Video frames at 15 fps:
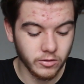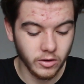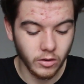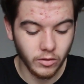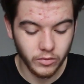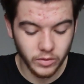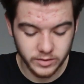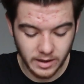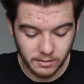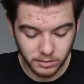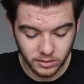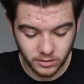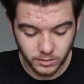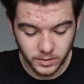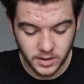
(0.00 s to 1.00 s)
solve what's
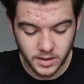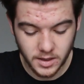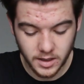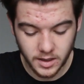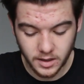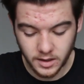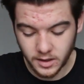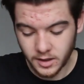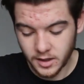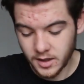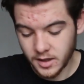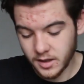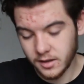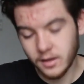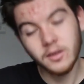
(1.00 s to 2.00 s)
happened to Peter.
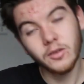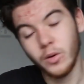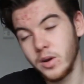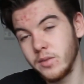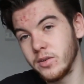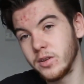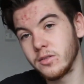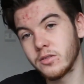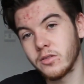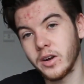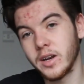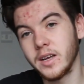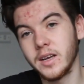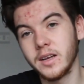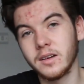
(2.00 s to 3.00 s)
Craven's
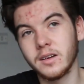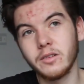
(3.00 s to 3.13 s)
trying to